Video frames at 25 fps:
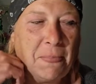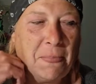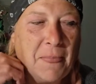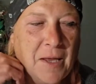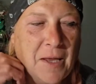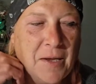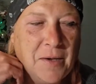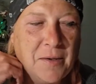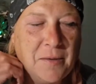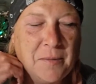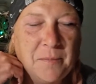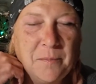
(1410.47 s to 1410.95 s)

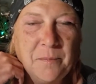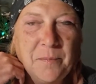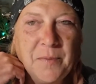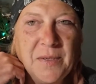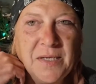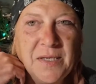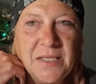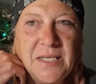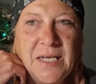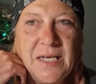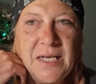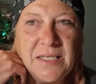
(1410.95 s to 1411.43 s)
But
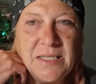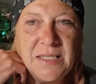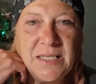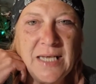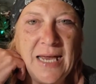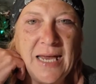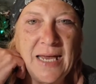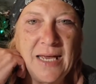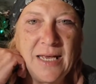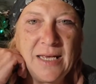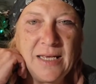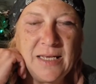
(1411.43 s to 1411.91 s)

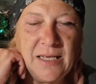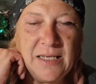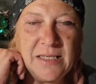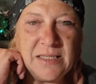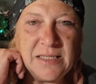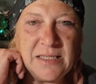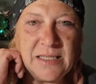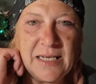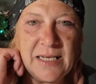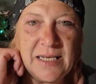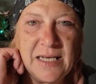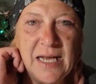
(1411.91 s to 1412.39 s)

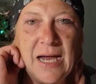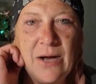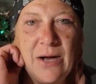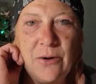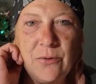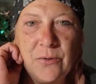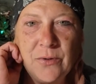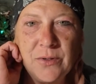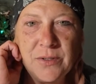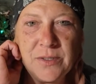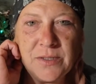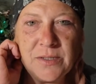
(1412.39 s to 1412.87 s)
it's like
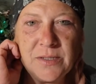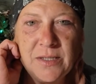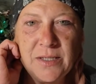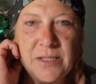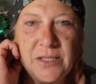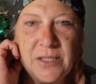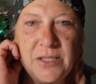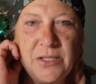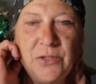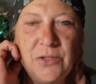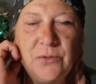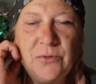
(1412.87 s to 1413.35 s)
hours.
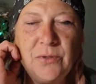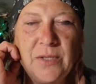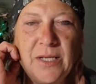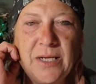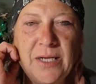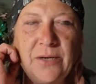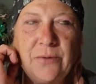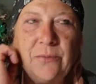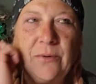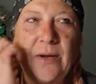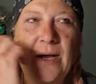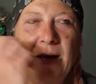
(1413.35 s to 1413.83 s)
Like you let
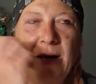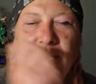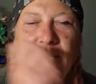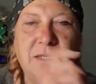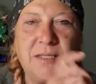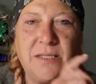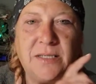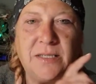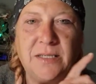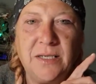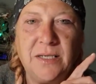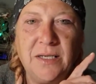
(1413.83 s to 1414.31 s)
it
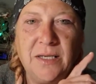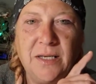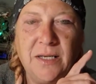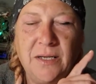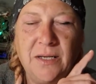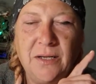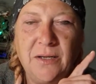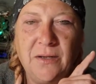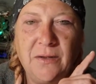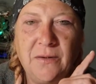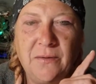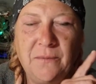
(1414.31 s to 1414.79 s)
rise
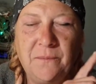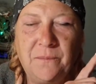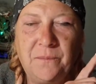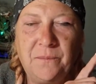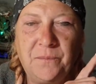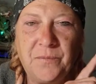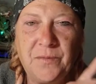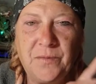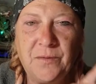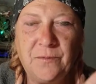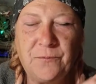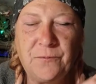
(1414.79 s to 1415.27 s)

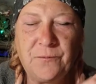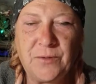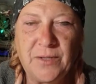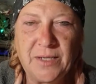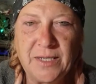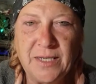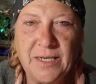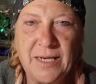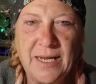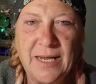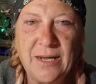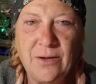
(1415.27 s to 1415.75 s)
for like
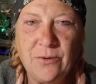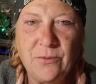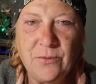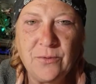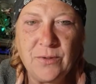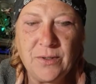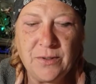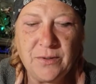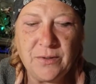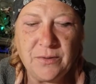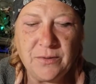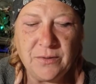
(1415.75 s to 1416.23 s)
an
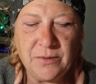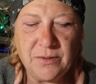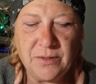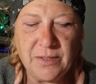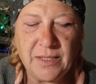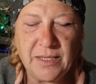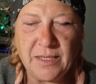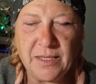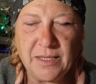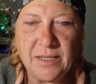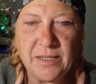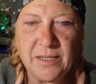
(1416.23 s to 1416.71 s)
hour,
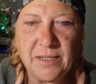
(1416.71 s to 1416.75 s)
like